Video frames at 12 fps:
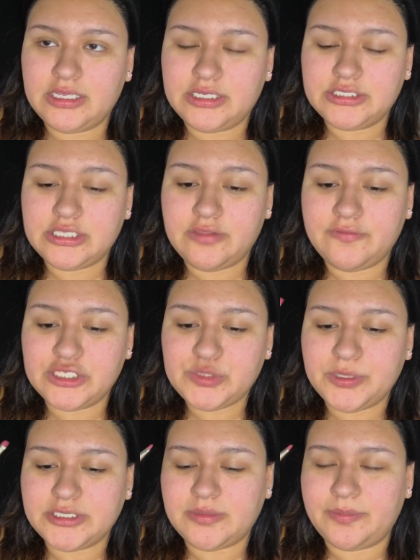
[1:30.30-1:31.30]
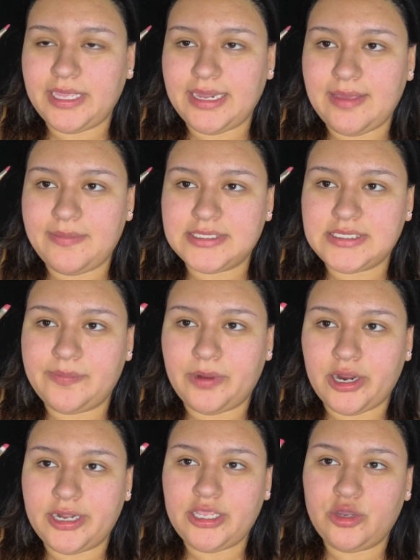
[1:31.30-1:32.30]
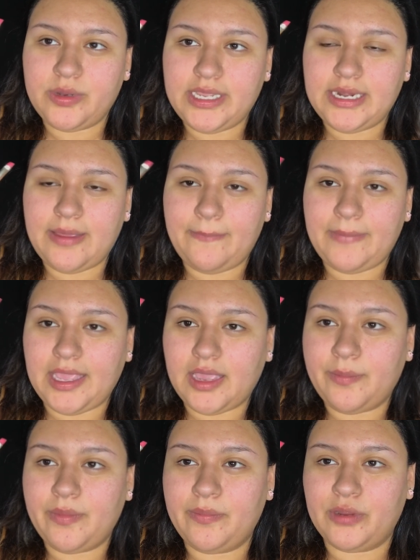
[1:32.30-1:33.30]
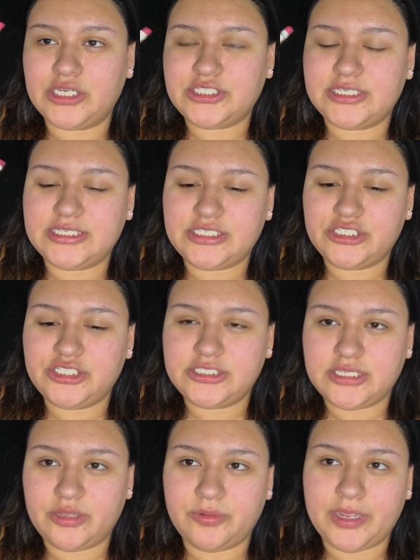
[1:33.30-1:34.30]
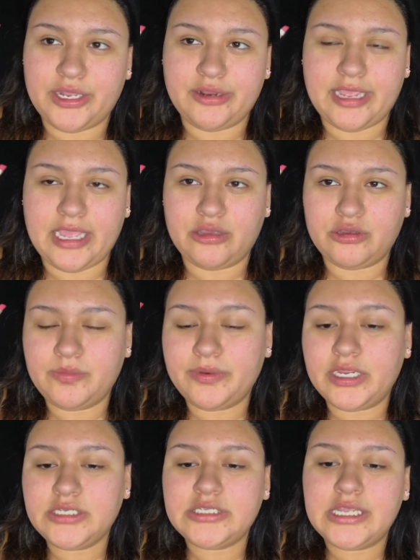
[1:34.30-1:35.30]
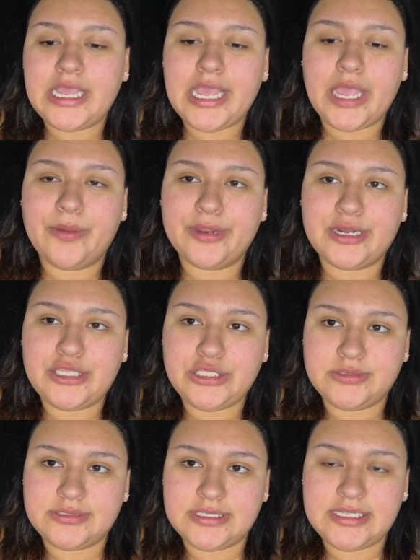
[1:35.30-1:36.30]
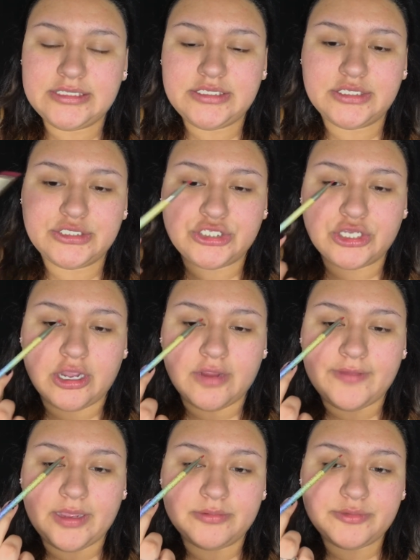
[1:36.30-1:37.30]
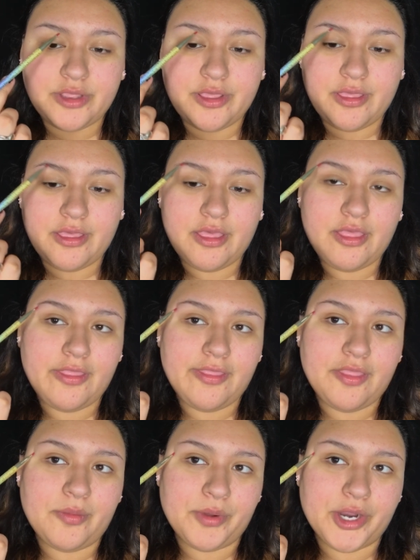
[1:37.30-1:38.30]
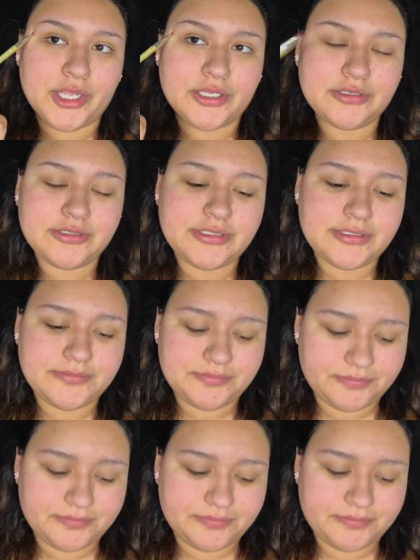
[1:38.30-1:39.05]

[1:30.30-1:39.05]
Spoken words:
So the first brush I'm picking up is the Party Queen makeup brush, and this is just a regular angled brush, and we're going to use this to carve out the brows.